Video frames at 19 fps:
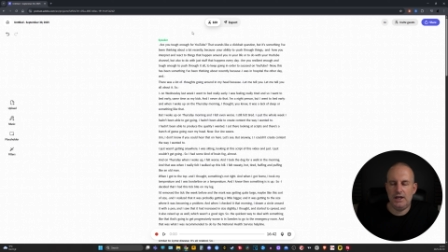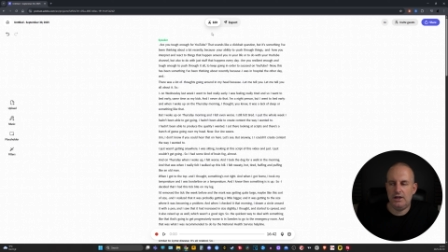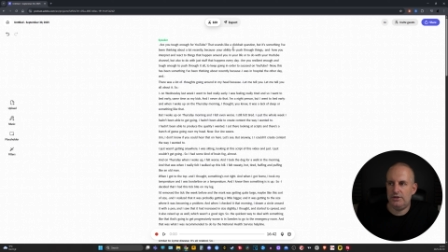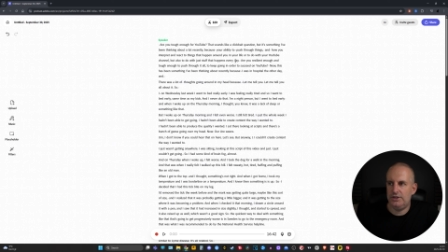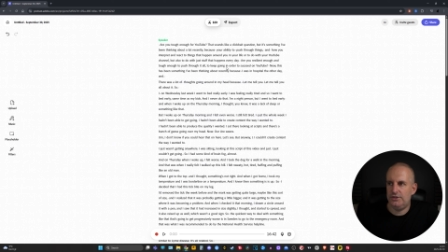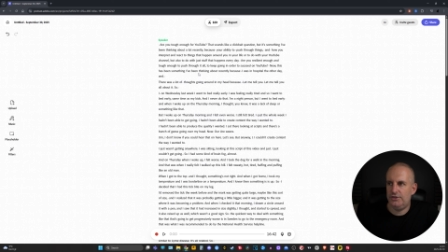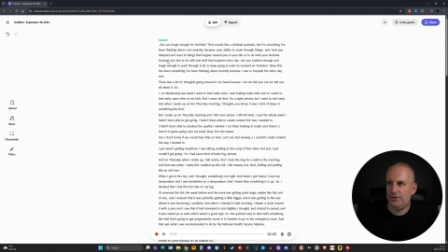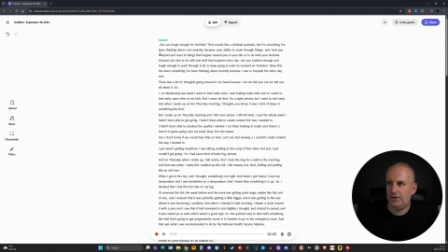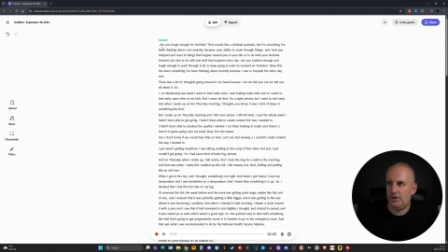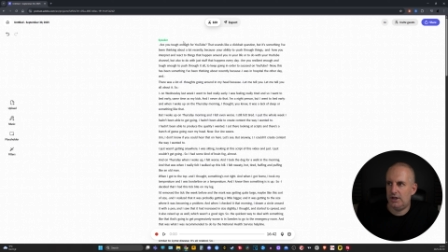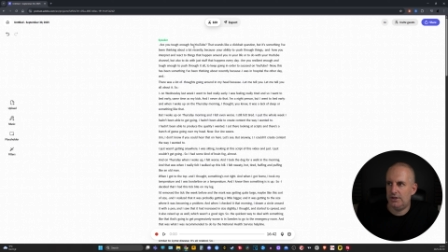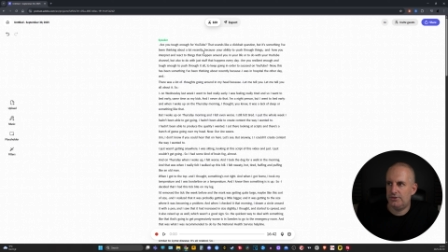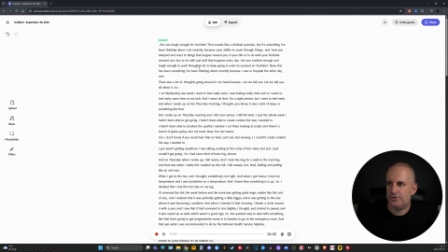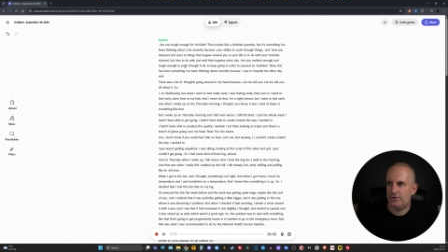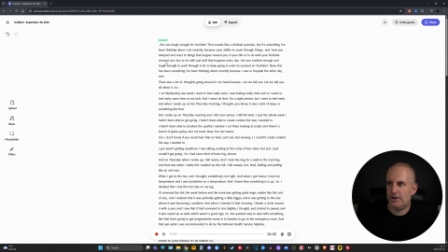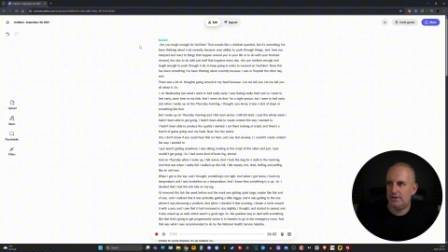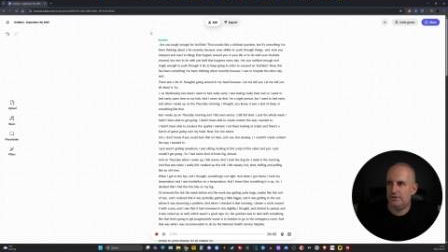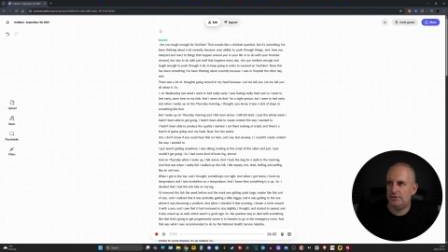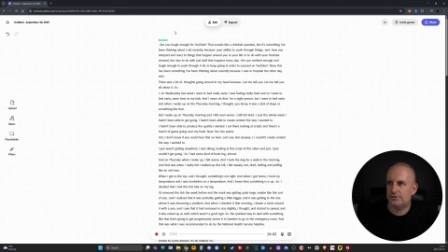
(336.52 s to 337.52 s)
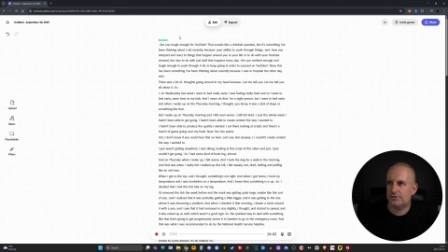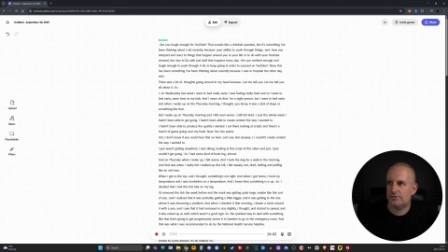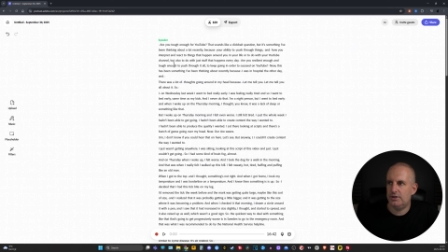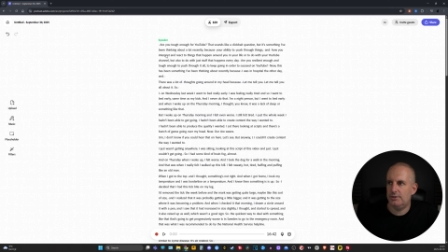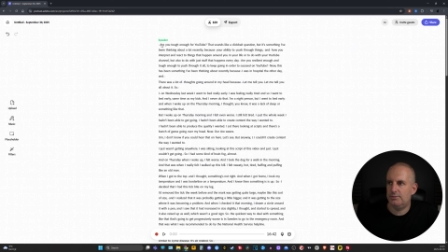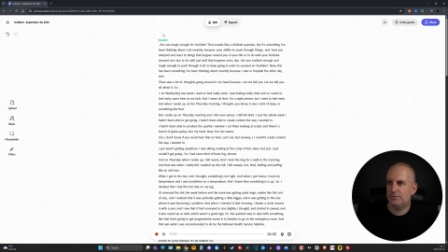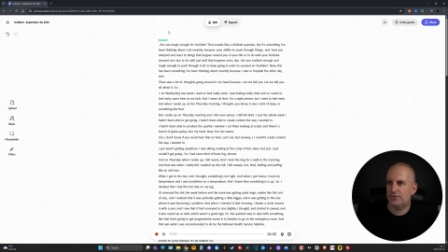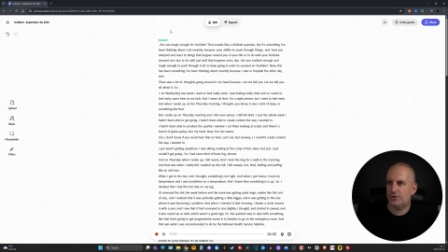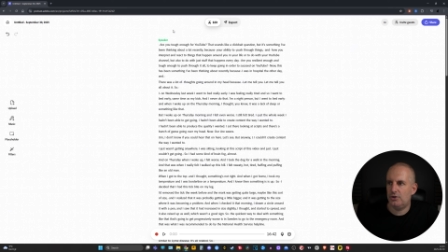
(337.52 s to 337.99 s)
our entire
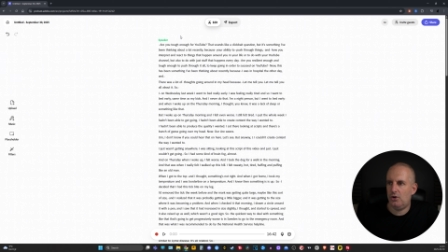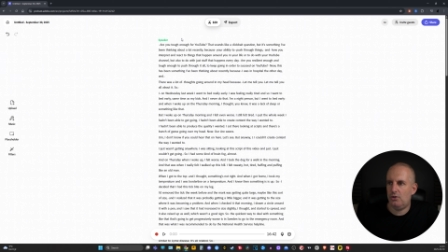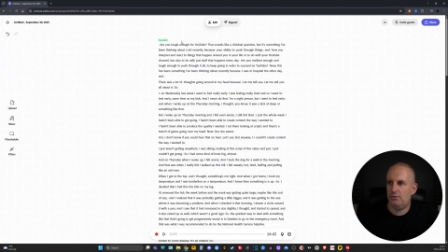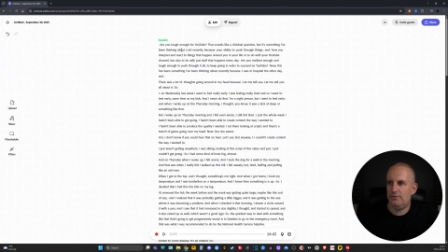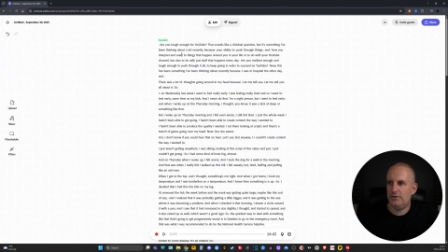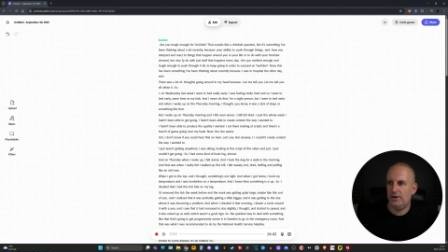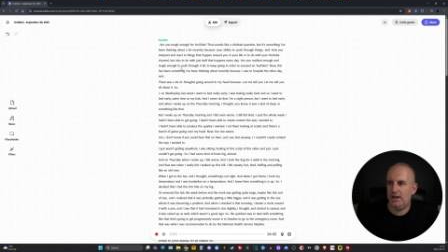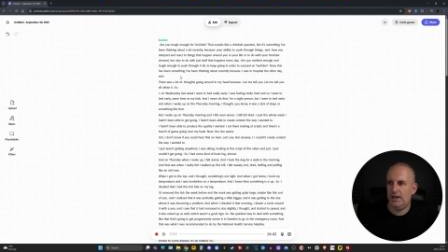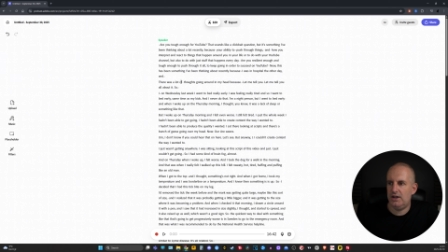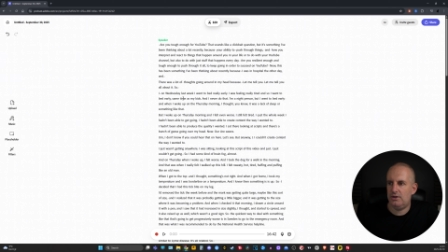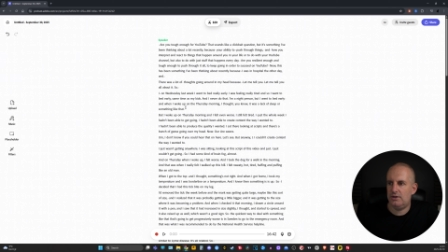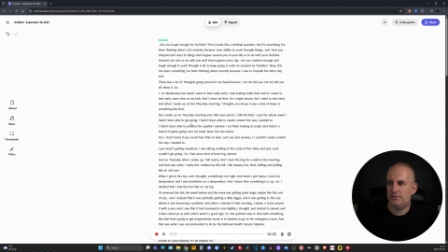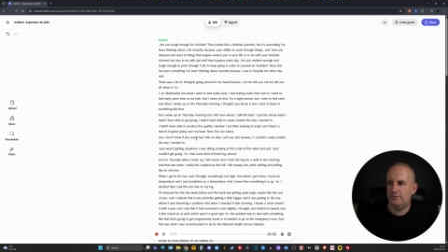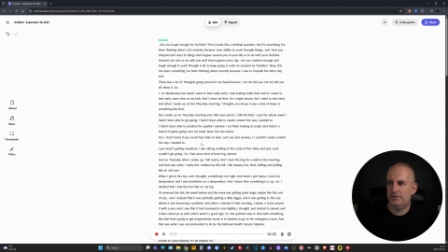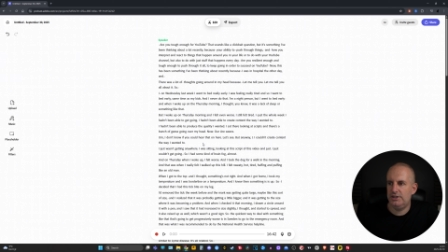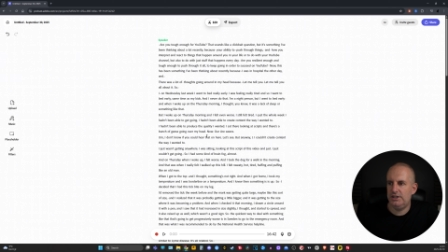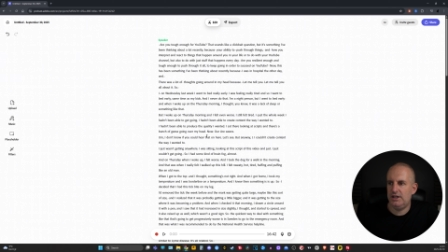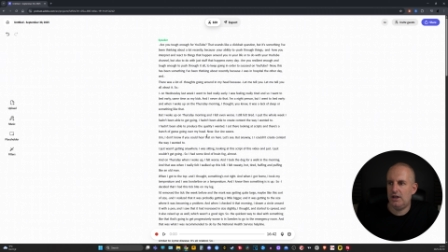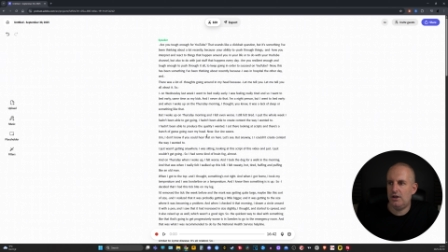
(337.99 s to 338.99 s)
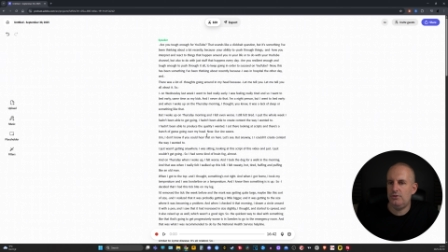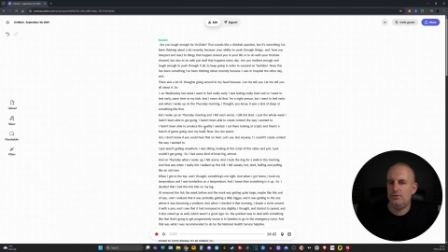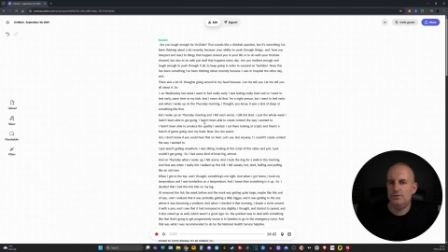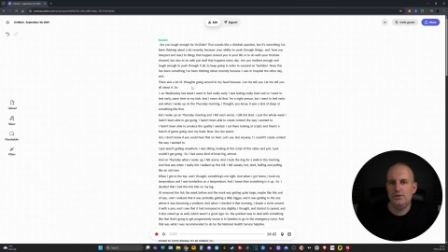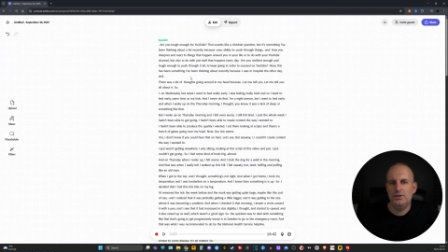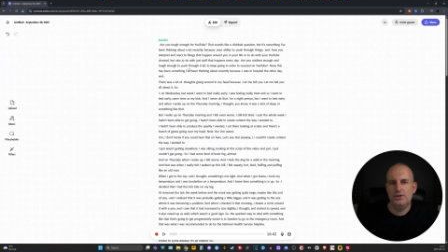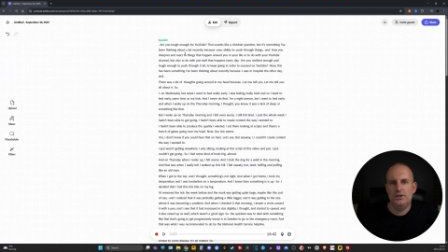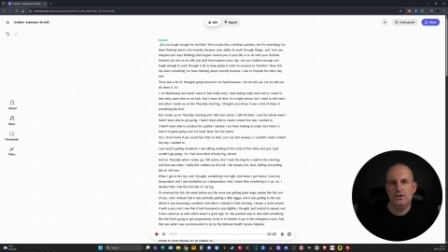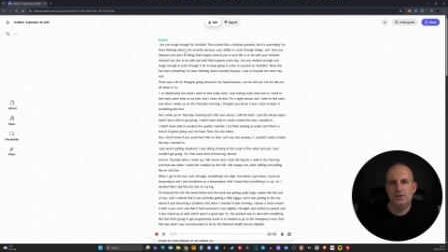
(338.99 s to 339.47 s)
transcript of our video
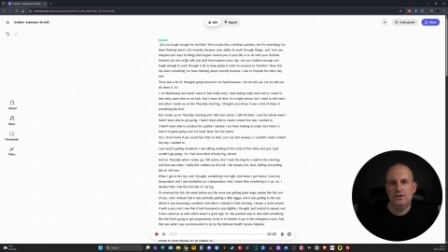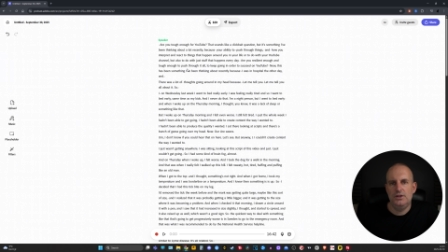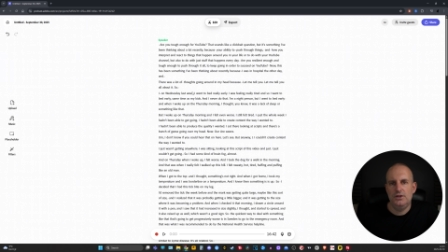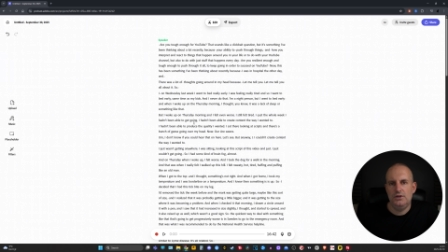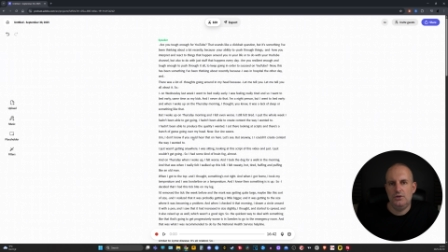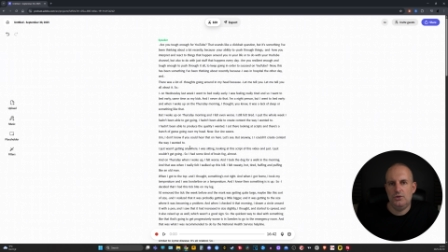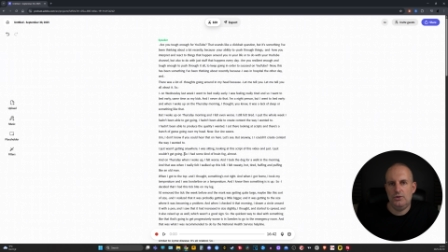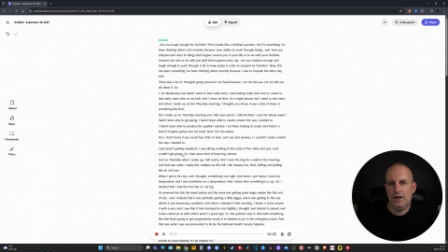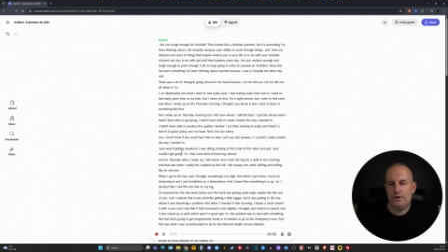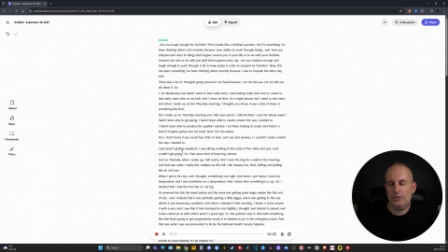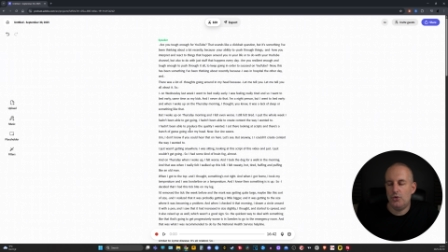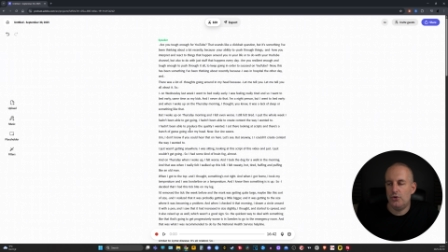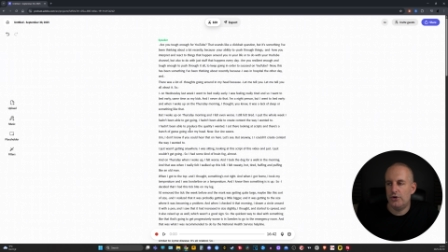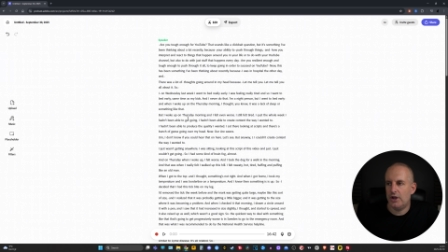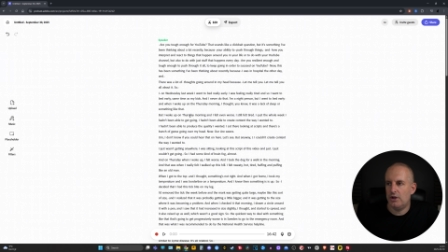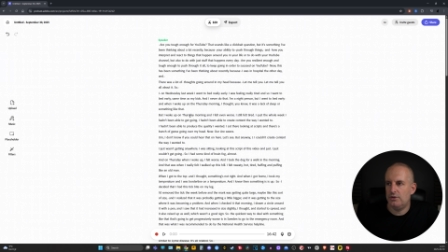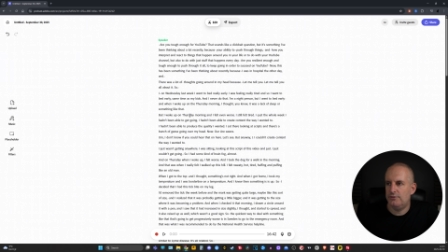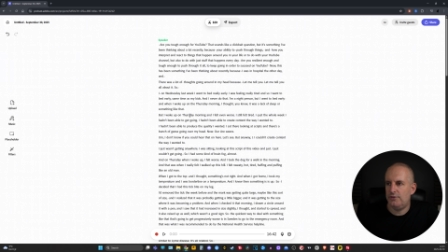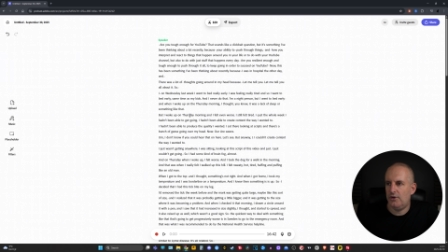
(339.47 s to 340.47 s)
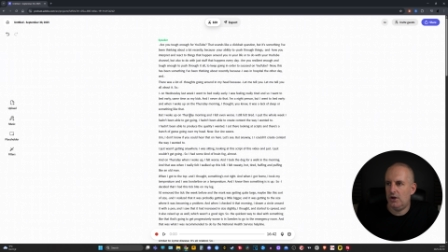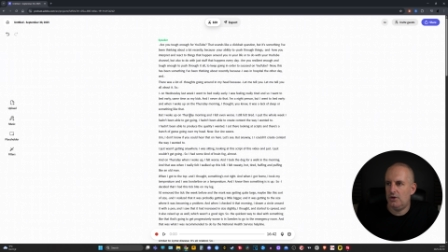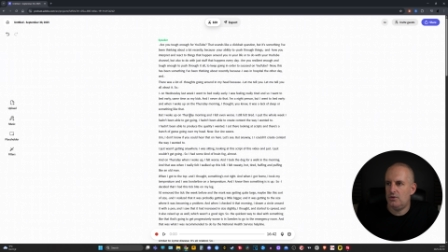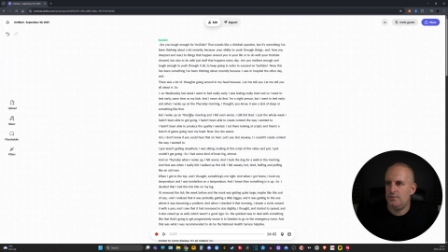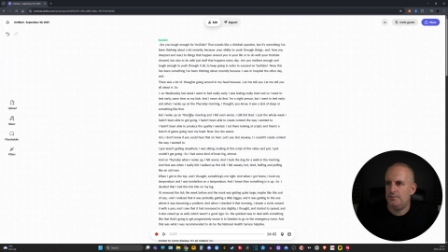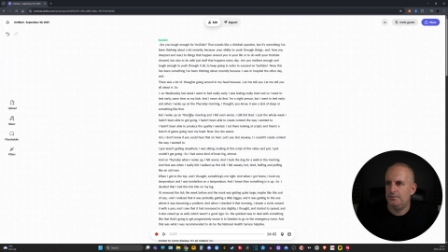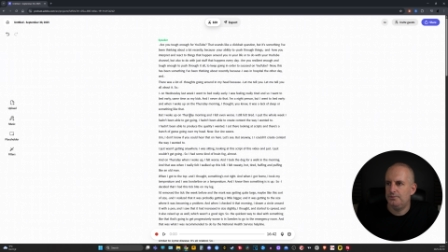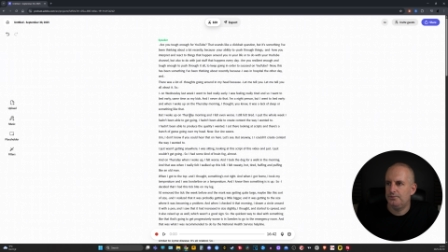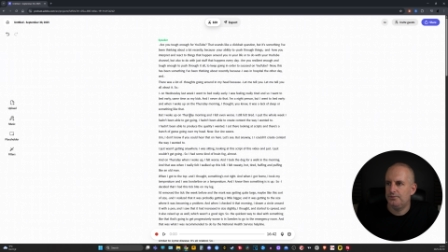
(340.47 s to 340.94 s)
or our audio file.